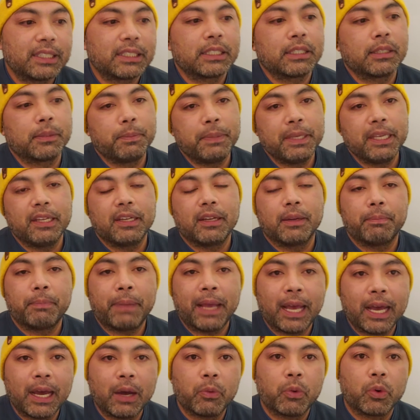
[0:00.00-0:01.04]
speed and
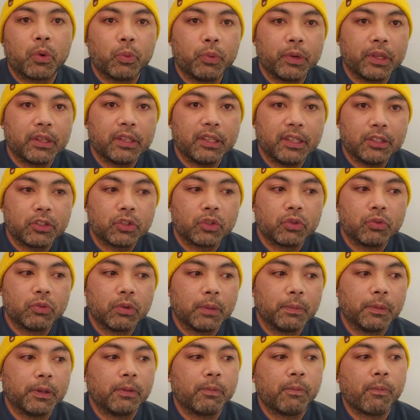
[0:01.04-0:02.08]
power with each
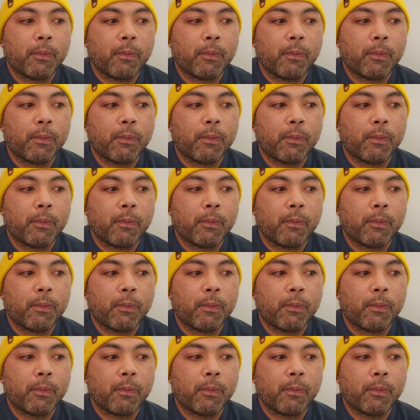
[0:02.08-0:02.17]
dribble?